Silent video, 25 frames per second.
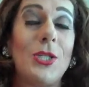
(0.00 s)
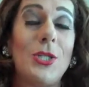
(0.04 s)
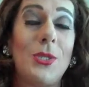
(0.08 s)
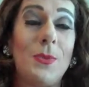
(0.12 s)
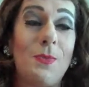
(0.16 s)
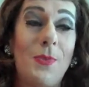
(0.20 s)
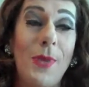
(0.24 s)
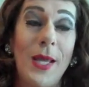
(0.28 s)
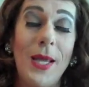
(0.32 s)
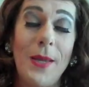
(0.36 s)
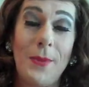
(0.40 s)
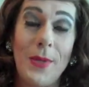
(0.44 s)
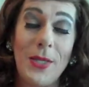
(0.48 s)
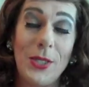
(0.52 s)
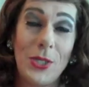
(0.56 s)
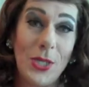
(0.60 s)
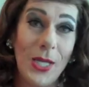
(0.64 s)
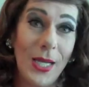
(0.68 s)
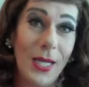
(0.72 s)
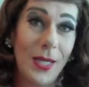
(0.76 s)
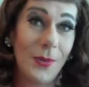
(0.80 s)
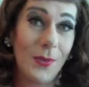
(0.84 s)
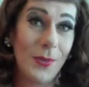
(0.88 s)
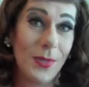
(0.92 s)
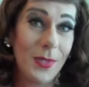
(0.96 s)
Baby
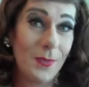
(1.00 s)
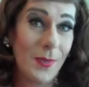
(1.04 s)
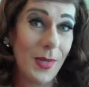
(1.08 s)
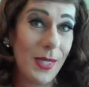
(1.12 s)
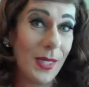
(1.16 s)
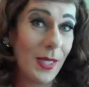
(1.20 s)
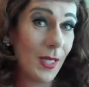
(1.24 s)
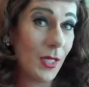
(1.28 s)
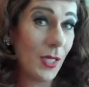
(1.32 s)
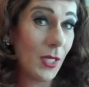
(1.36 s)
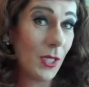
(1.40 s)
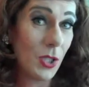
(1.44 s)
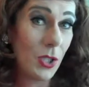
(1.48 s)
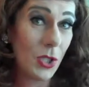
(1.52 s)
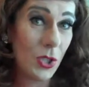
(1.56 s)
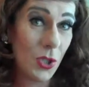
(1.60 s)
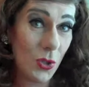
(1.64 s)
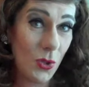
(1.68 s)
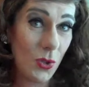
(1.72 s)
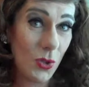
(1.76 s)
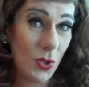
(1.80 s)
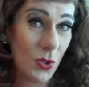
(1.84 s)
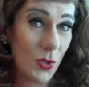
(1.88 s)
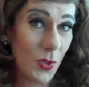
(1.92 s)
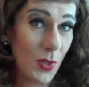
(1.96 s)
Jane was made on a
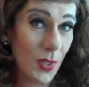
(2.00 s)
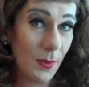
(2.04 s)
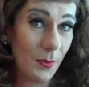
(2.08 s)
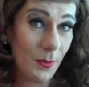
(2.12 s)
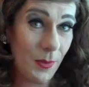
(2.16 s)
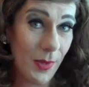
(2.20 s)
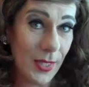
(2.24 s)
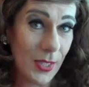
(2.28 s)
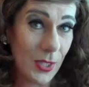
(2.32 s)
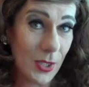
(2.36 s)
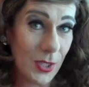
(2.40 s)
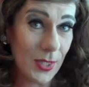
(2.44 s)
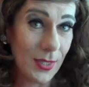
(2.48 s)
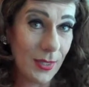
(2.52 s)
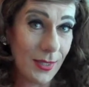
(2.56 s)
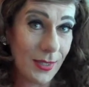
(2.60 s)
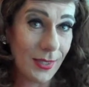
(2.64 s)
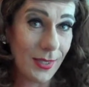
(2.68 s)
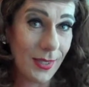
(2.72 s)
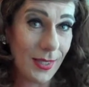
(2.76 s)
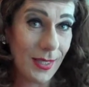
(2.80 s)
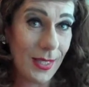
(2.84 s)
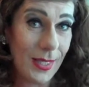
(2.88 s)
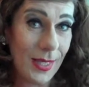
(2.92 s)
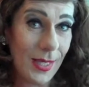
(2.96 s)
shoestring budget
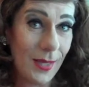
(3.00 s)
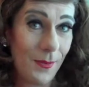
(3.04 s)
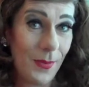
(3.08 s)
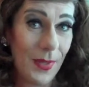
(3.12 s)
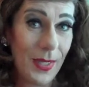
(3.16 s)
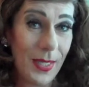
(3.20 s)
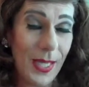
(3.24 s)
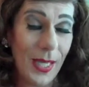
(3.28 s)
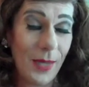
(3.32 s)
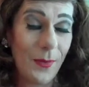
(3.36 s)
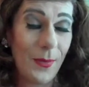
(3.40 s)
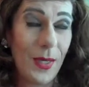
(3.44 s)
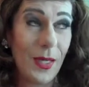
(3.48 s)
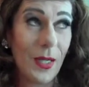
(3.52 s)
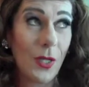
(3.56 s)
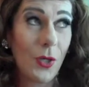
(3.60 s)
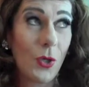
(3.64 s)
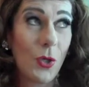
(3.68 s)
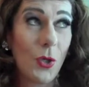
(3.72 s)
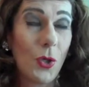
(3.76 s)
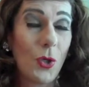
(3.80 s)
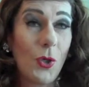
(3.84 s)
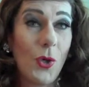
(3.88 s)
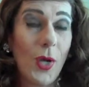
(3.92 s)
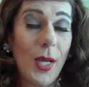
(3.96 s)
and then became an
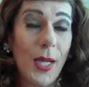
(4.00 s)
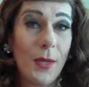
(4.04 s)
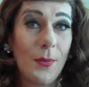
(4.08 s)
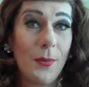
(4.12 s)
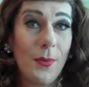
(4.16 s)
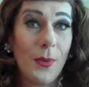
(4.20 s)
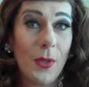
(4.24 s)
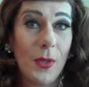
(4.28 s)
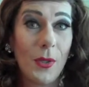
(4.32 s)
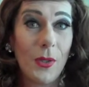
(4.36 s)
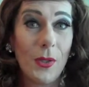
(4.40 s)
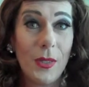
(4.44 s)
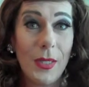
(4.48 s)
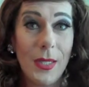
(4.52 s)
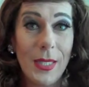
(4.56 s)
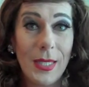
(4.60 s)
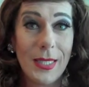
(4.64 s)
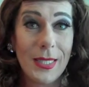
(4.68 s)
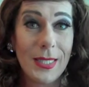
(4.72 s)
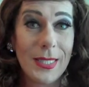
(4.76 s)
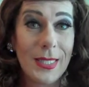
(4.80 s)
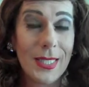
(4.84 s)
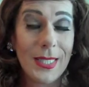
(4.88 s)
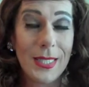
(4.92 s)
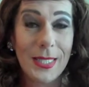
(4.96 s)
incredible,
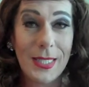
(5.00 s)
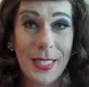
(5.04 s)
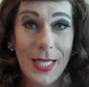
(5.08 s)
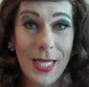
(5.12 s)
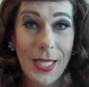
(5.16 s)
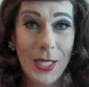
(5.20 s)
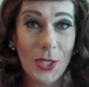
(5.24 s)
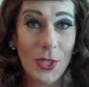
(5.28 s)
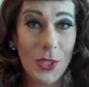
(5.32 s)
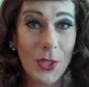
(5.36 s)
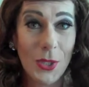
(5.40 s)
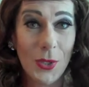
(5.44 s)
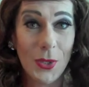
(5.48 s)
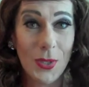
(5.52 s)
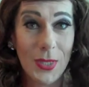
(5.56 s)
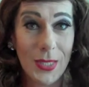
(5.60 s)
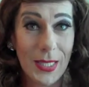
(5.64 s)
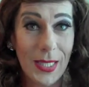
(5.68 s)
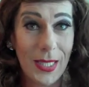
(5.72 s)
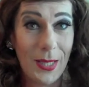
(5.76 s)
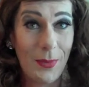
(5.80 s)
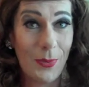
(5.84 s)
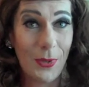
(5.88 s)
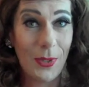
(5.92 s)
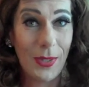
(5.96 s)
sensational
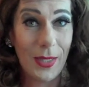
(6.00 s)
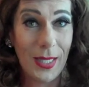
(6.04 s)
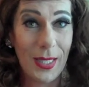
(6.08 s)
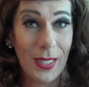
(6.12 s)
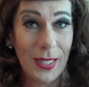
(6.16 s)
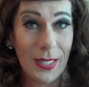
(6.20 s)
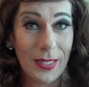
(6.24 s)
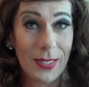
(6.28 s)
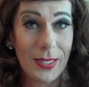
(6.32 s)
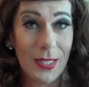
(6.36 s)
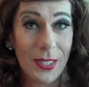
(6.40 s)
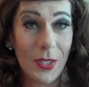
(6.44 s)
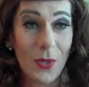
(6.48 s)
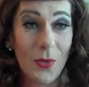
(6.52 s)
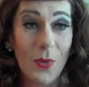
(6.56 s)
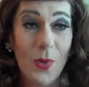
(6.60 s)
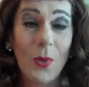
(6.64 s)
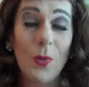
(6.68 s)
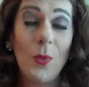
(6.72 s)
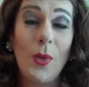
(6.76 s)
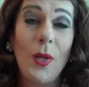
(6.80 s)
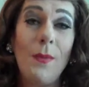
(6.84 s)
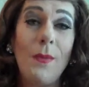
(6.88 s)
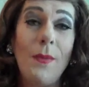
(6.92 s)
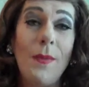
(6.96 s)
sleeper hit. So
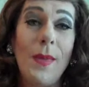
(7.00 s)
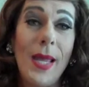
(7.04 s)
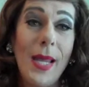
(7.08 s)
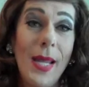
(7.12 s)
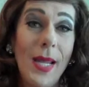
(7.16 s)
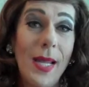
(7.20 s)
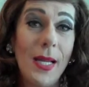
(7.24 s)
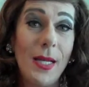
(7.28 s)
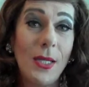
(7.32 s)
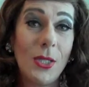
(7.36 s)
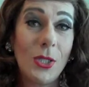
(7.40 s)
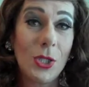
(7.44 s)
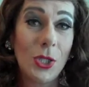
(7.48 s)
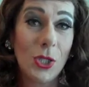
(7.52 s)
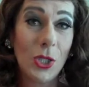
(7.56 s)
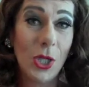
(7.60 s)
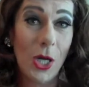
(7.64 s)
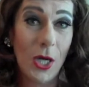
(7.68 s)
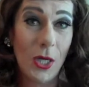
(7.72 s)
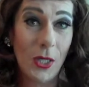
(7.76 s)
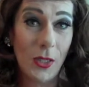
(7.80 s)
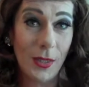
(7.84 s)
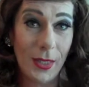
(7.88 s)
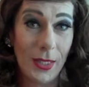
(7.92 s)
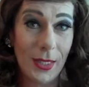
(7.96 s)
when we made
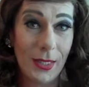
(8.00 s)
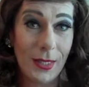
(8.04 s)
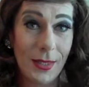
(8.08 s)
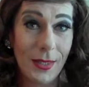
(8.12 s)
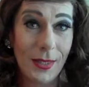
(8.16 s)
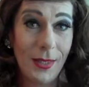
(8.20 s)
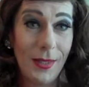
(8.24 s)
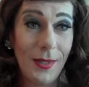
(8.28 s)
Charlotte,